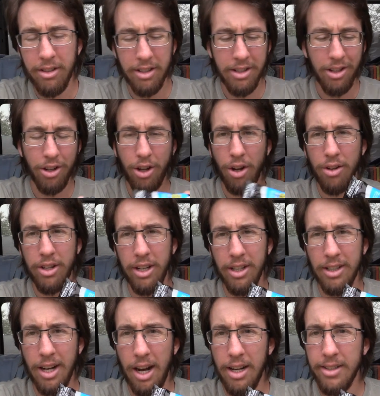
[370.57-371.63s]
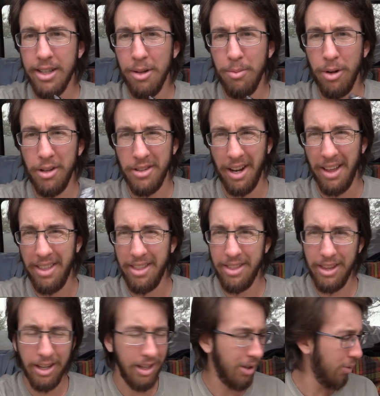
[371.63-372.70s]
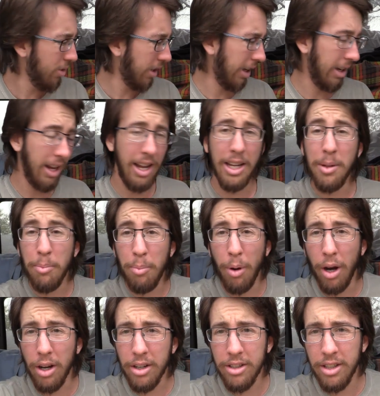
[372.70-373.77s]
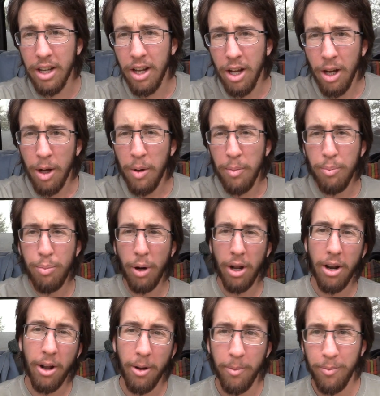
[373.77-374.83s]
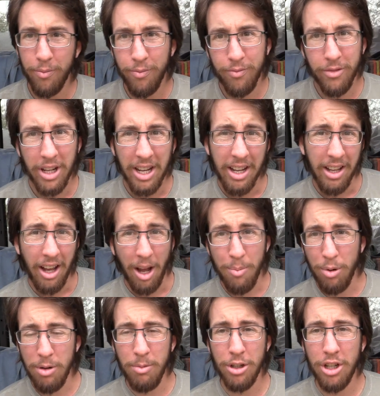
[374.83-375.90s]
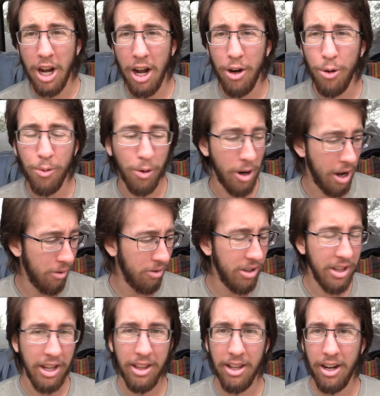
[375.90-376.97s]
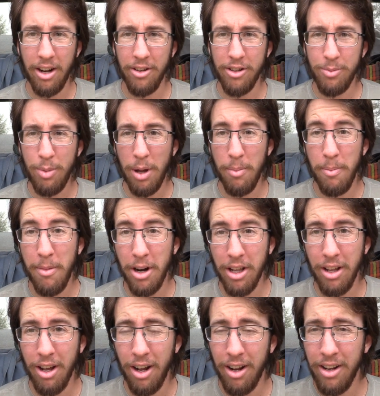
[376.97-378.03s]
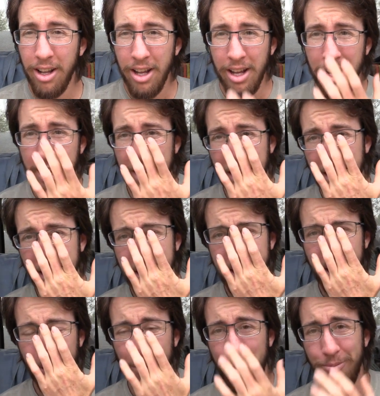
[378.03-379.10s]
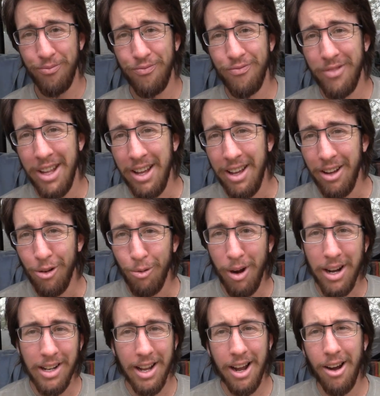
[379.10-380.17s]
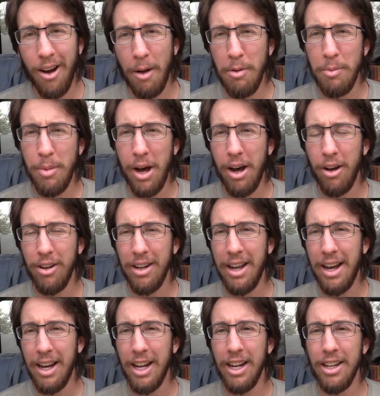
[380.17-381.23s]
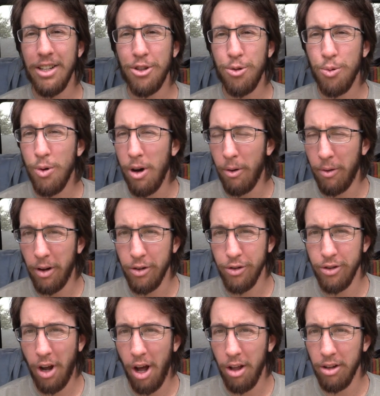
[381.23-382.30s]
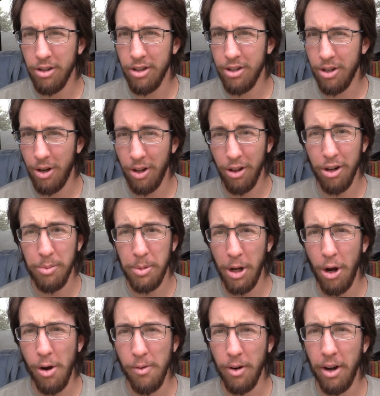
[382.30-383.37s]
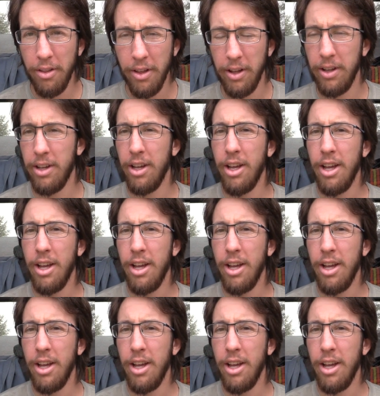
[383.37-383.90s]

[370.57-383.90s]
The silicone didn't cost that much. I think it was like $8, but I pretty much gone over everything that I've spent money on, and so right now I'm about at $1,200 or so, a little bit over I think.